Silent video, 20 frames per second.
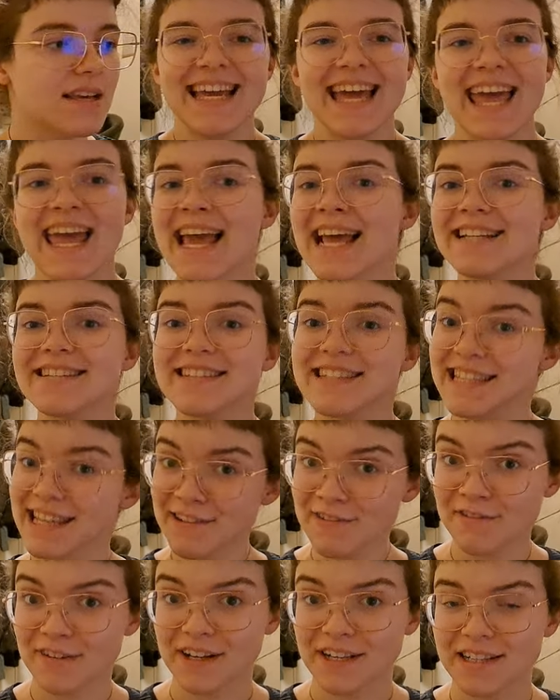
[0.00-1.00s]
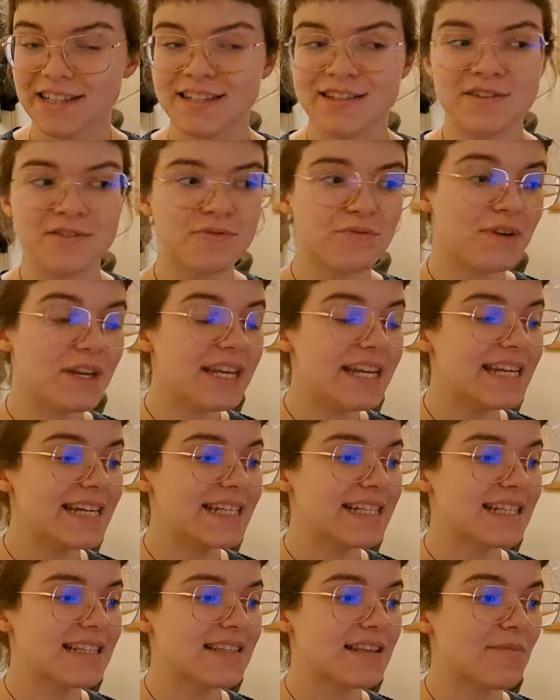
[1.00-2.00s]
It hits different to
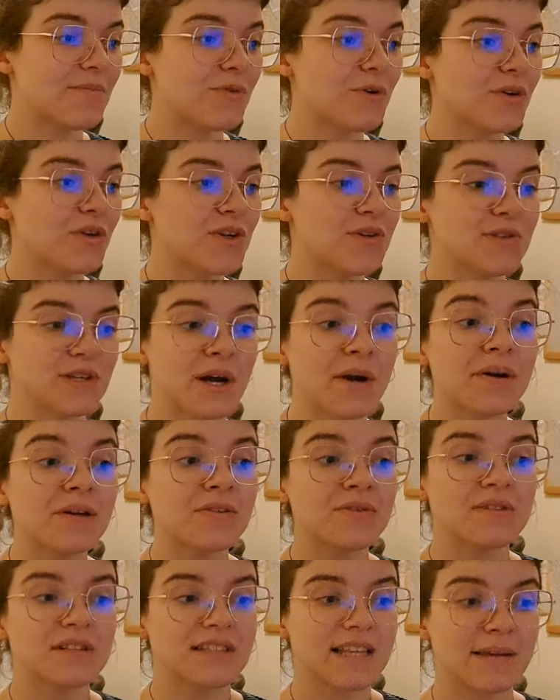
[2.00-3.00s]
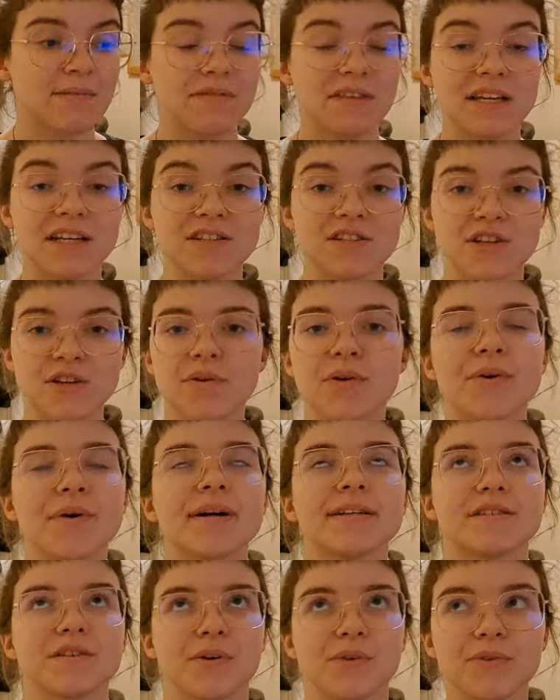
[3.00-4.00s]
read someone who's going through the same thing as you, who
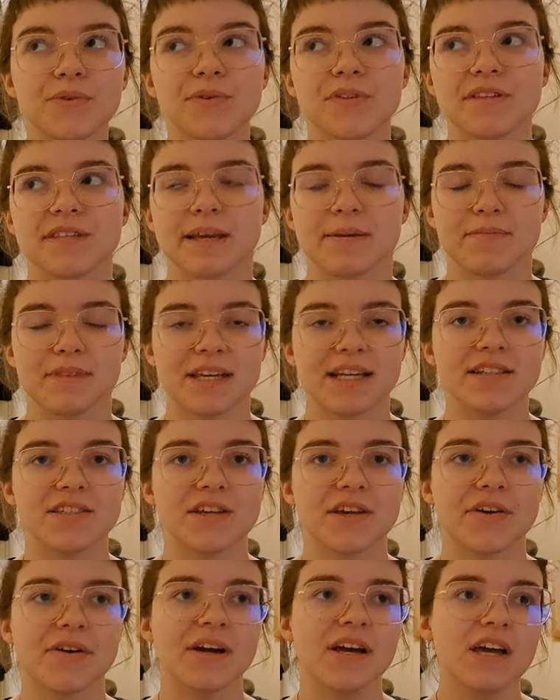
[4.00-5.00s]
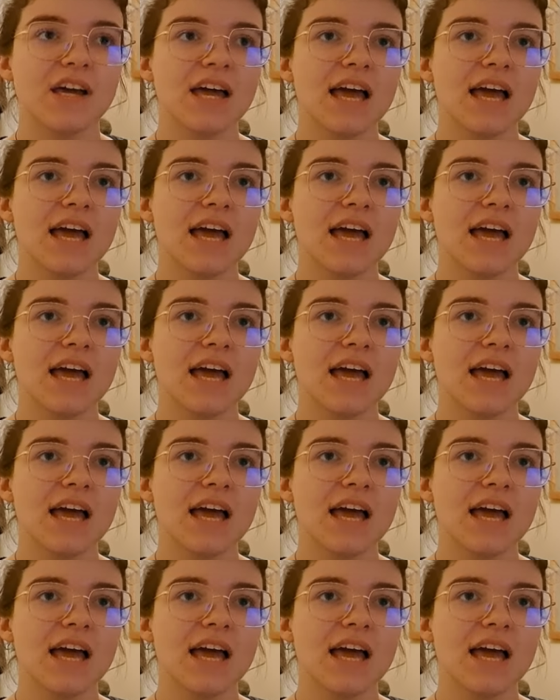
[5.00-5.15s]
has gone through the same thing as you,